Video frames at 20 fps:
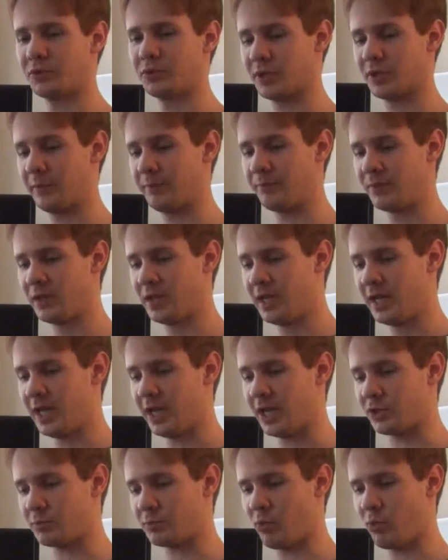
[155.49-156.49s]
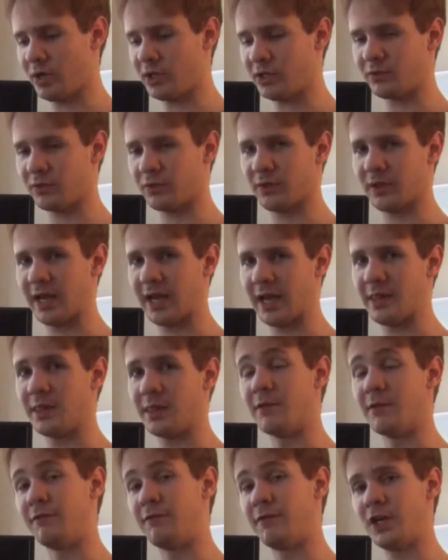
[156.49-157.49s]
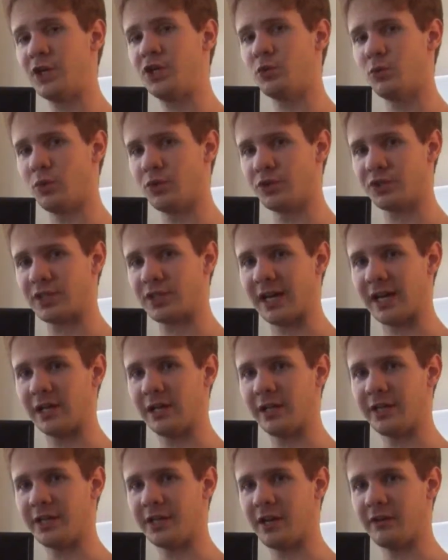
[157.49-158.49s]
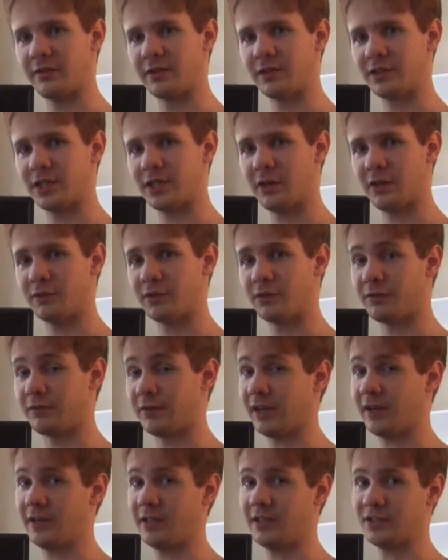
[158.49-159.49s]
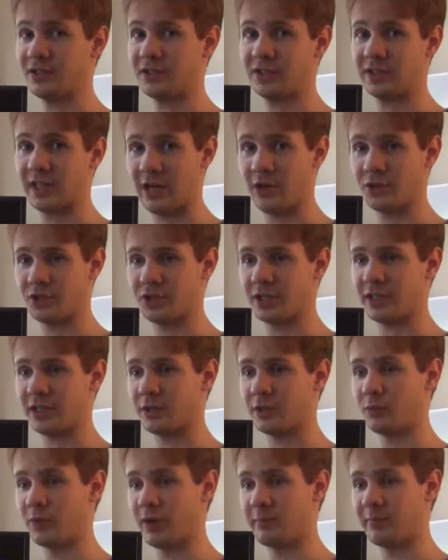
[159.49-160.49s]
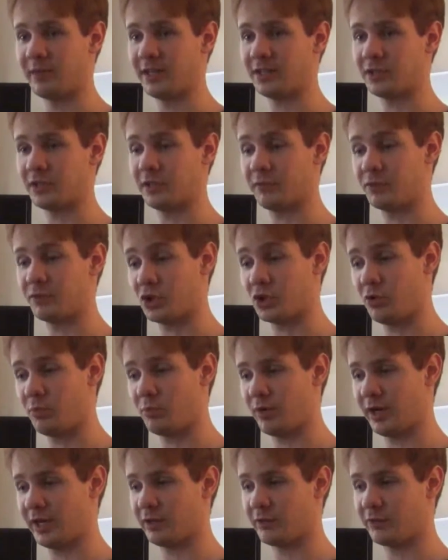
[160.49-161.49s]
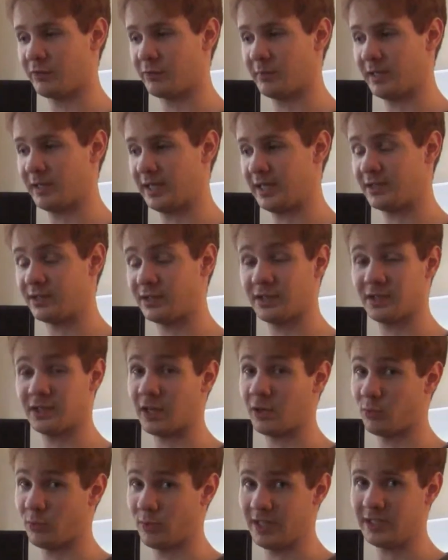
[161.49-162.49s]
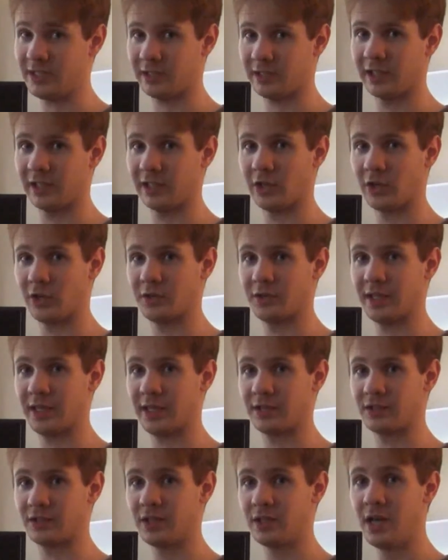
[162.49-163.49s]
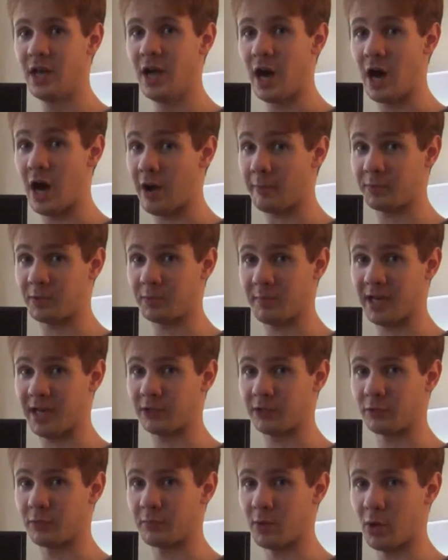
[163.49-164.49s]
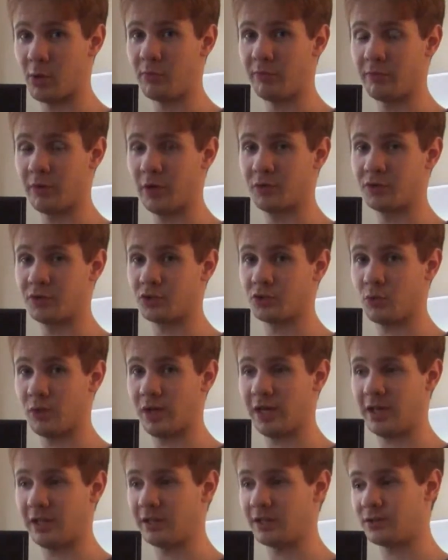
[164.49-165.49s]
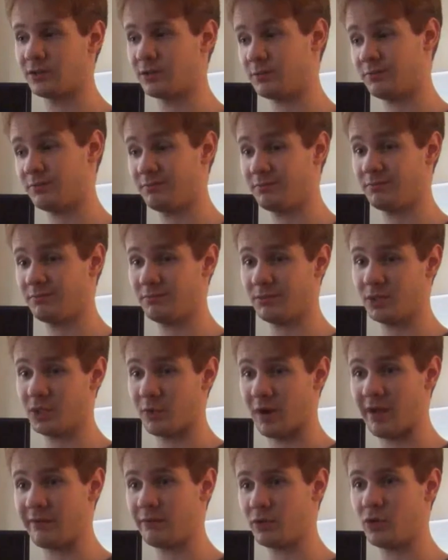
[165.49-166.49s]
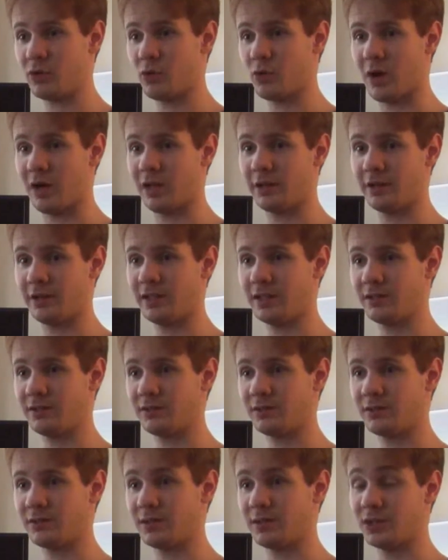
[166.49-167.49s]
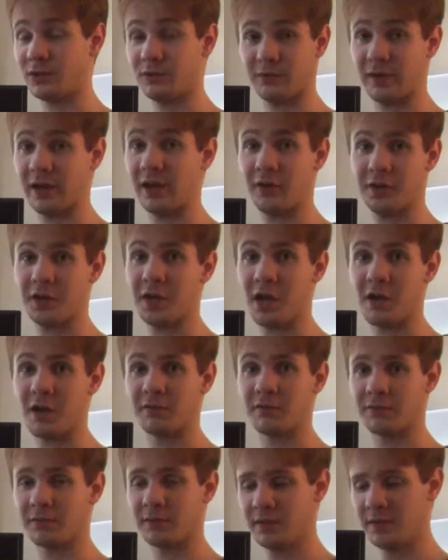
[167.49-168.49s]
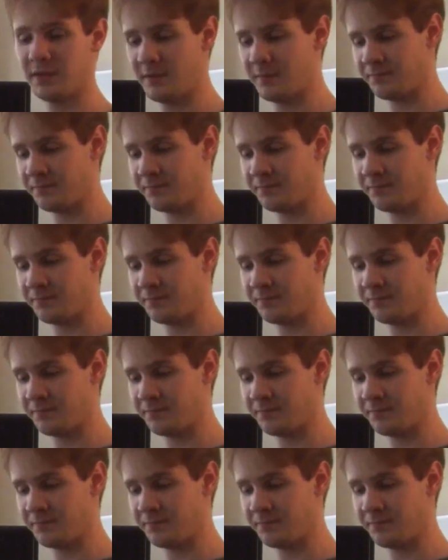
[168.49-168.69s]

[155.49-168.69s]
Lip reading: So it's points for that, and the visual style in and of itself is very nostalgic and reminiscent of Tomb Raider for me, and since I recently learned that it's optimized for mobile phones as well, the graphical quality is fair enough.